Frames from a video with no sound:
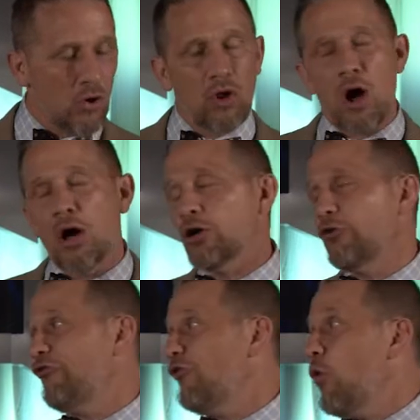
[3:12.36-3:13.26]
longer
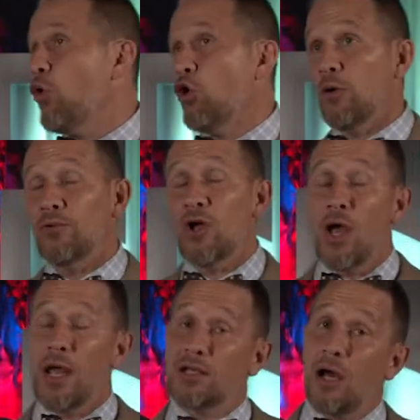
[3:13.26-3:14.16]
formed
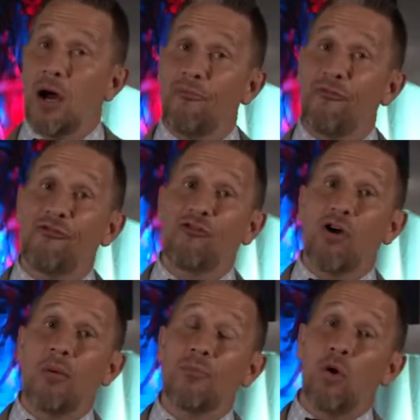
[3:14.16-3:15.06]
and come
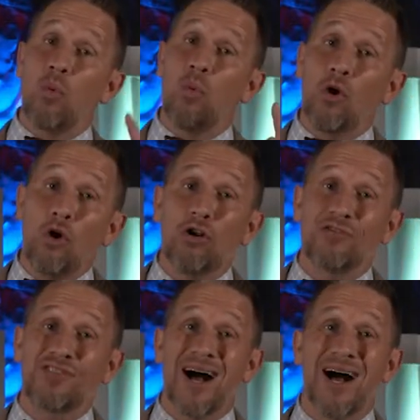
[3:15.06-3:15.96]
from the word
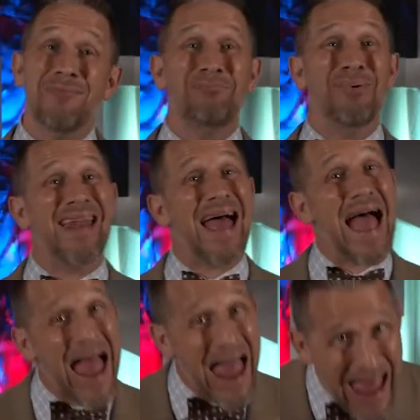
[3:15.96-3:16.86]
of God, but
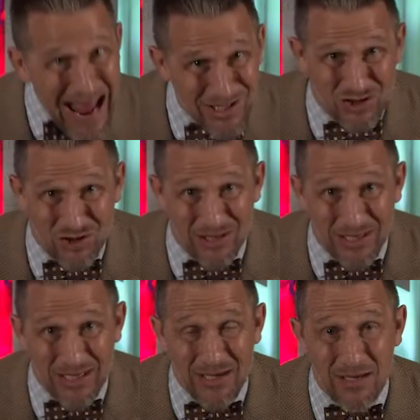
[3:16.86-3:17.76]

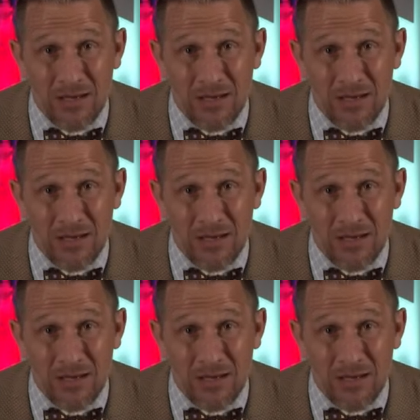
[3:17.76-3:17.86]
actually